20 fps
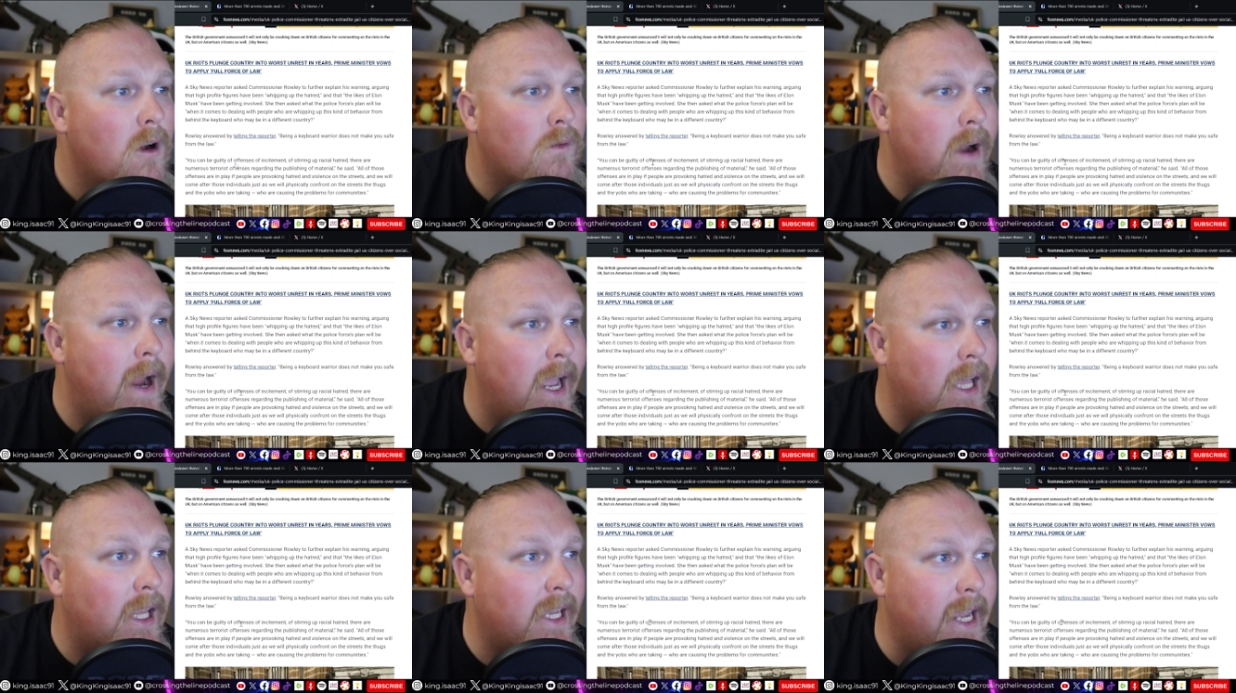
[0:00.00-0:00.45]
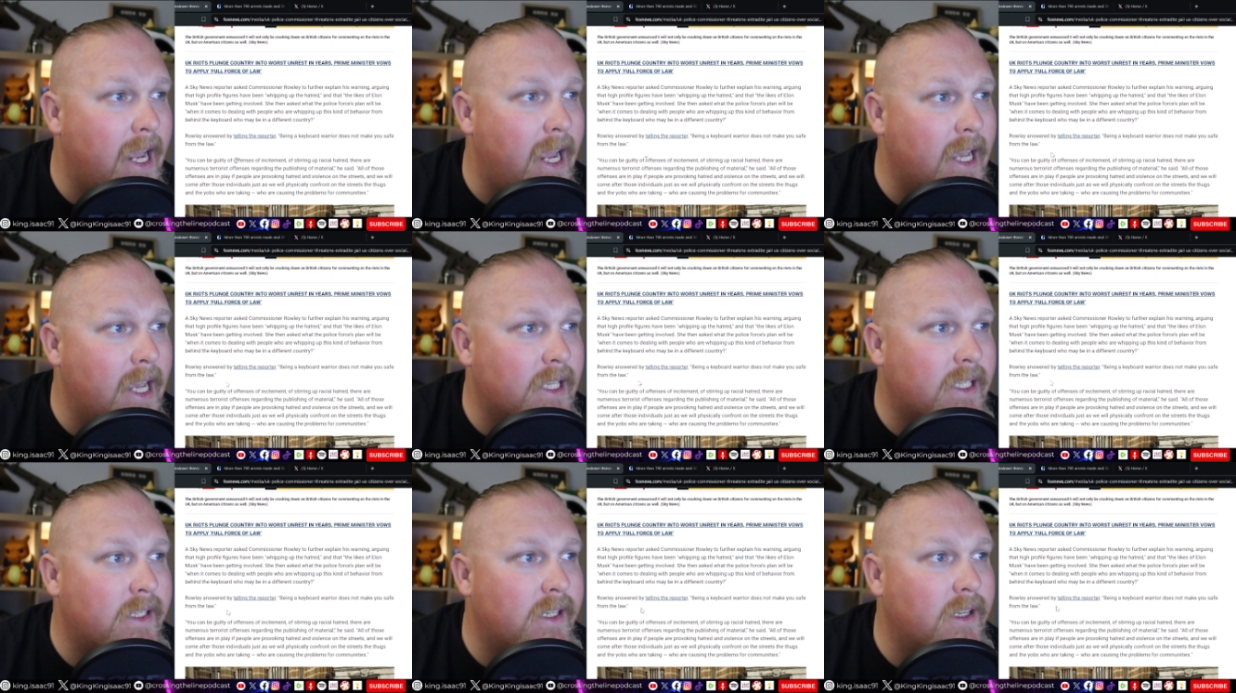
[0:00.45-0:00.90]
Rowling
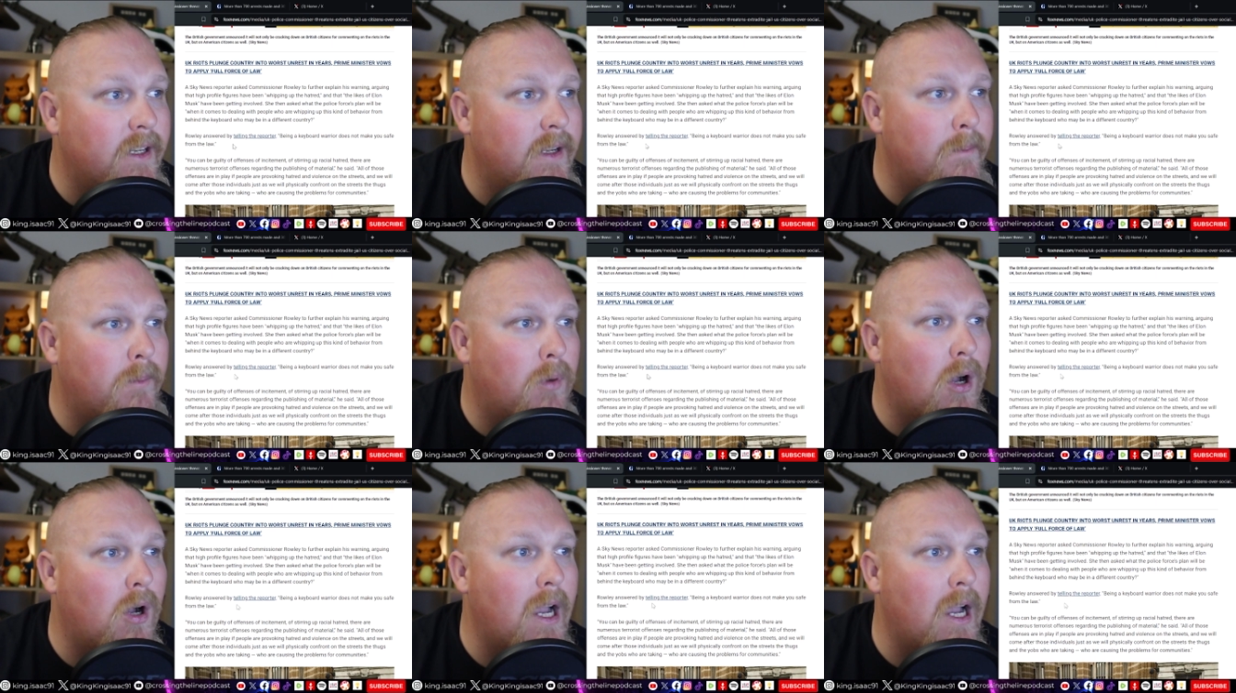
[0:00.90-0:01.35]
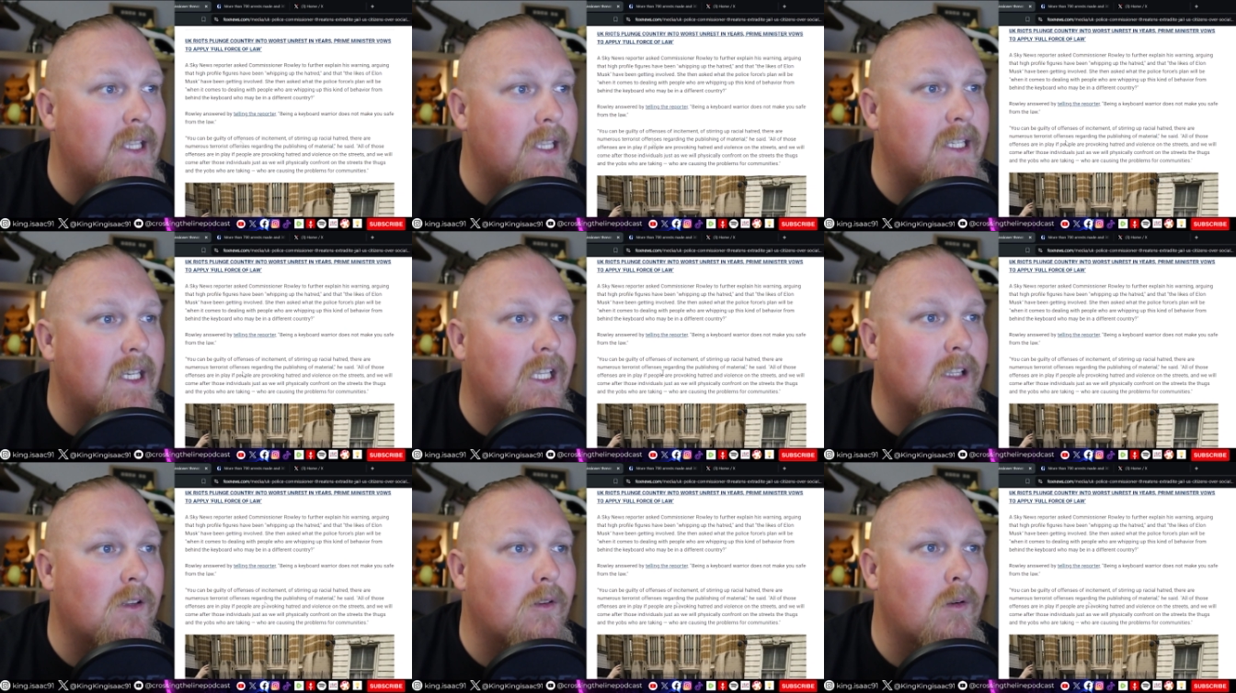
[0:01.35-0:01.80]
answered by
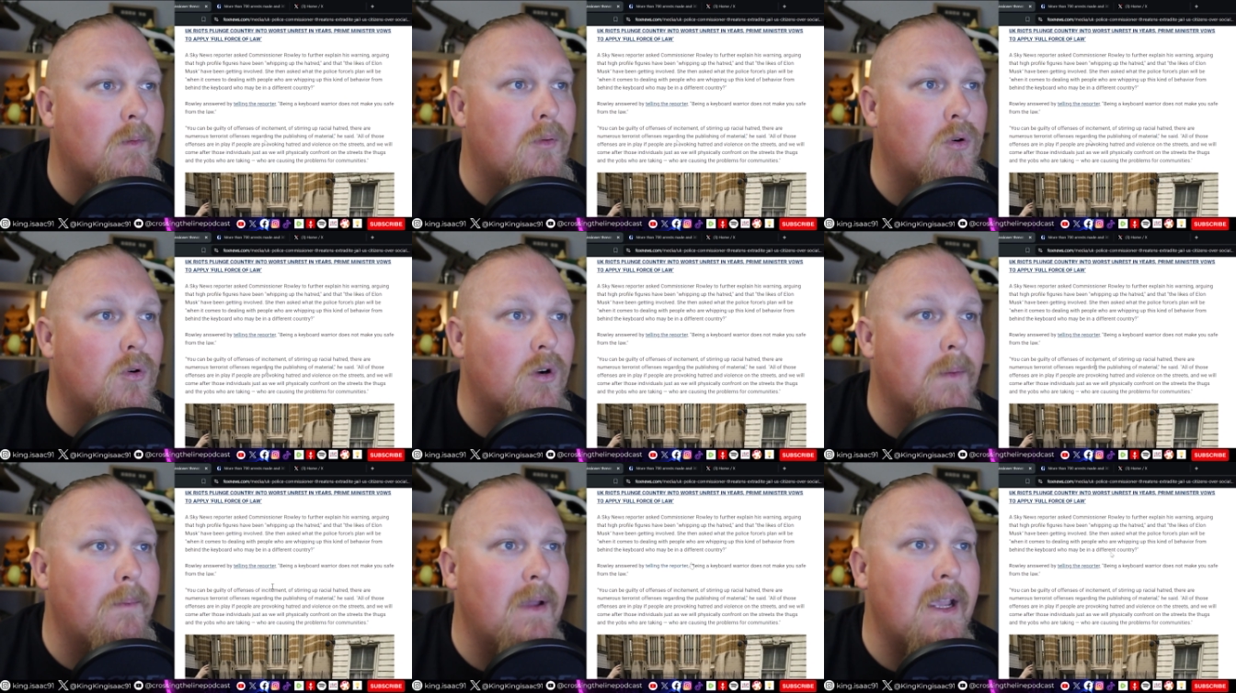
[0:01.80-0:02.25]
telling the reporter,